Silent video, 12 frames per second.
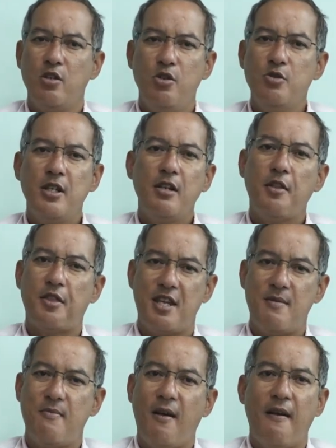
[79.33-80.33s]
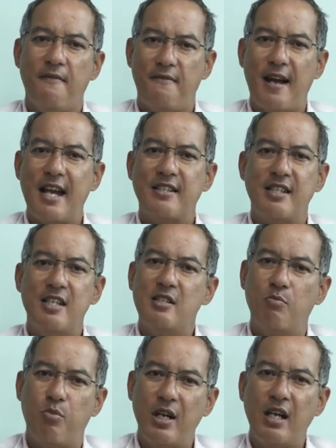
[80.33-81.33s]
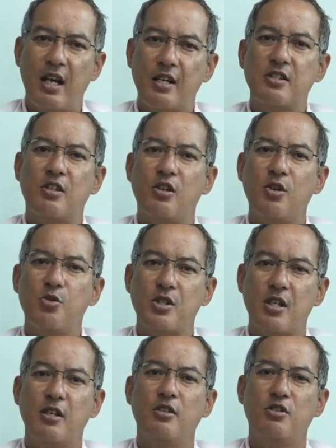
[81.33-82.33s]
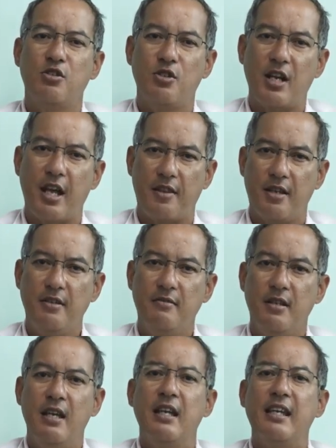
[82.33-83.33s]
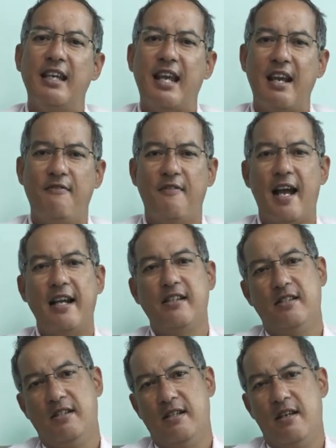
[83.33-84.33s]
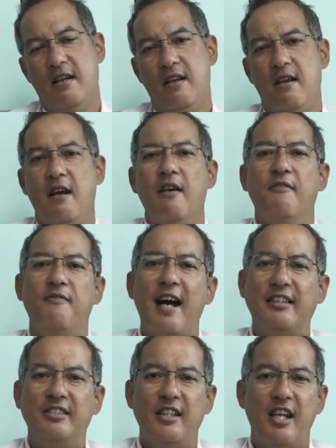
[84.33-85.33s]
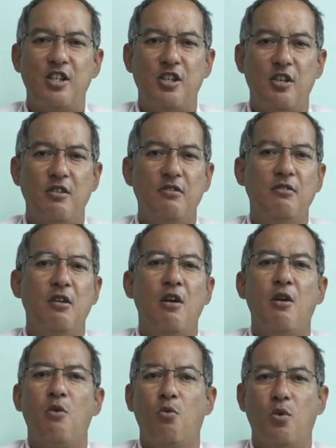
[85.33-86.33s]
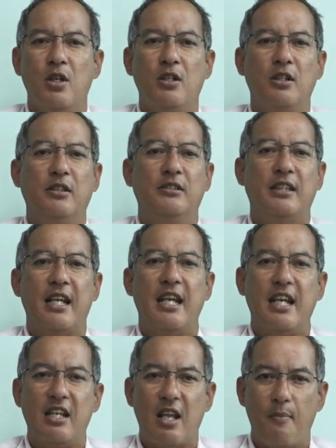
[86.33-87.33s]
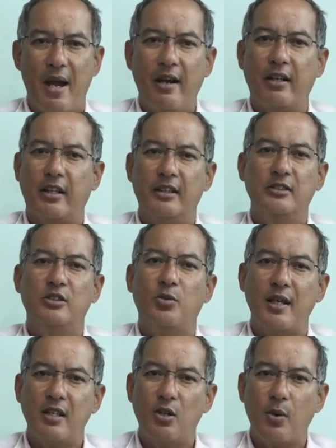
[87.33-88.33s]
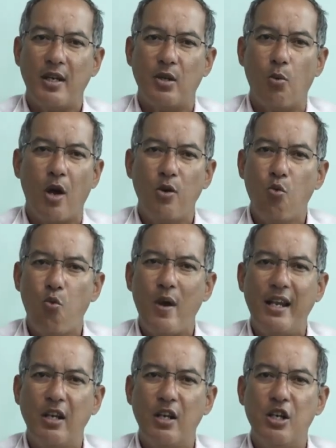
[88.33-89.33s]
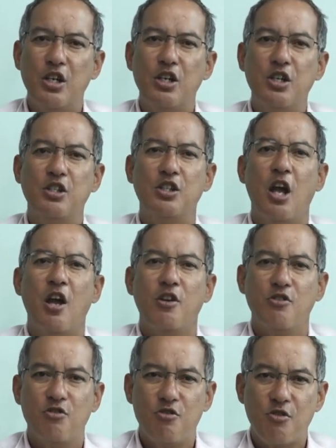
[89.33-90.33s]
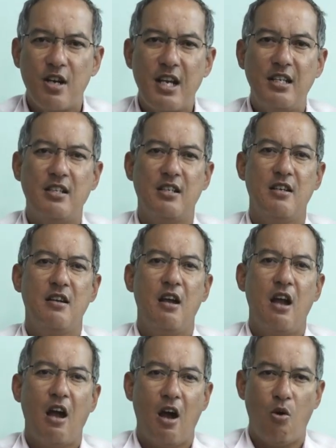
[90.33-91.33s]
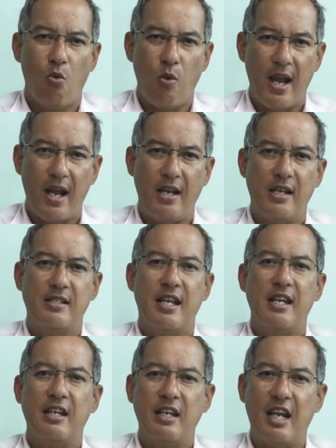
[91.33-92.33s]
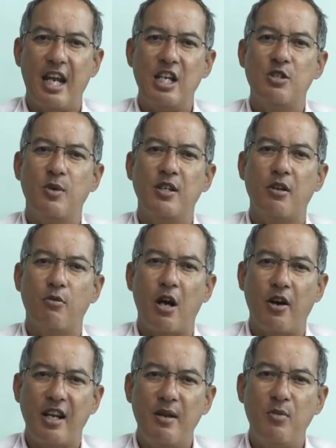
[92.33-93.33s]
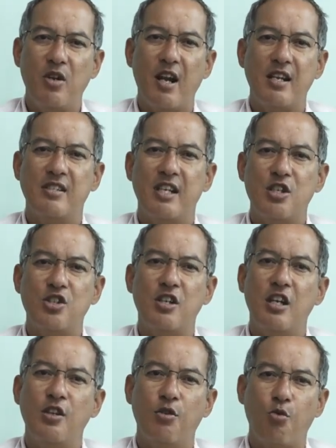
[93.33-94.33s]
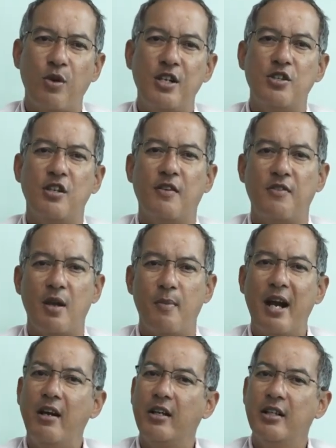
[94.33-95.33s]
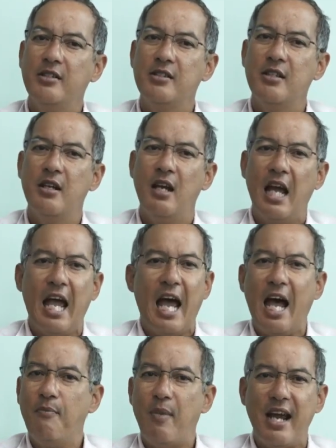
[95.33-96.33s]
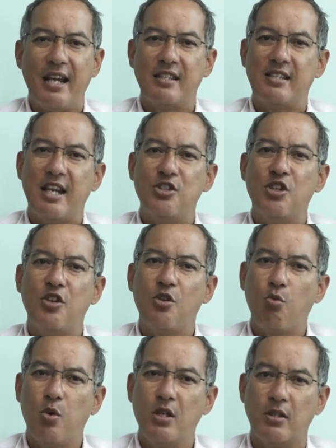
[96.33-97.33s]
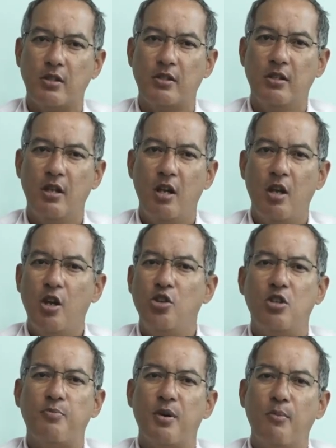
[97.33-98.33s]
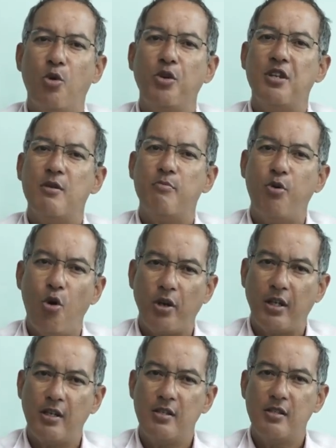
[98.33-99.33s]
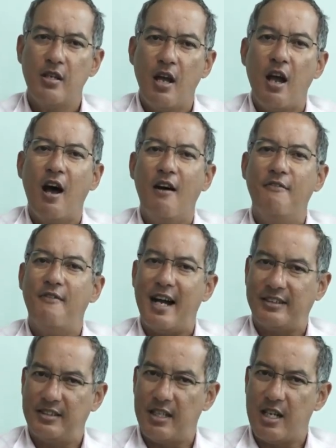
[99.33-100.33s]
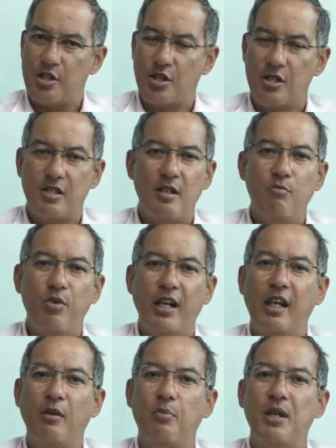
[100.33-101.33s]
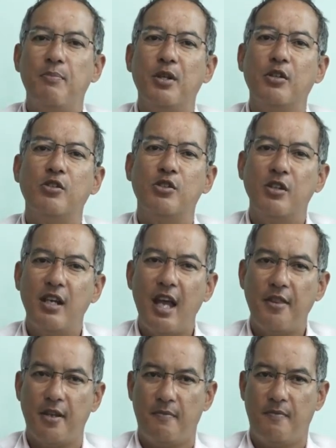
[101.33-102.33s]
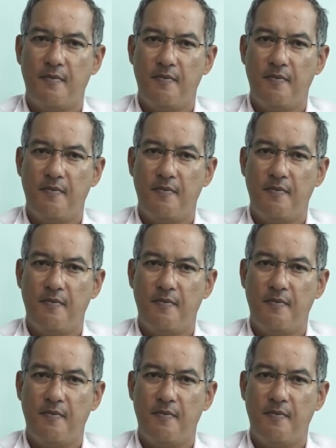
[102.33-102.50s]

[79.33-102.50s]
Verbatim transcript: using the theme Vaccines Bring Us Closer Together, Get Vax. Vaccination World Day in the Americas 2021 will urge greater awareness and engagement around immunization in the region of the Americas and by extension the world to promote the importance of vaccinations in bringing people together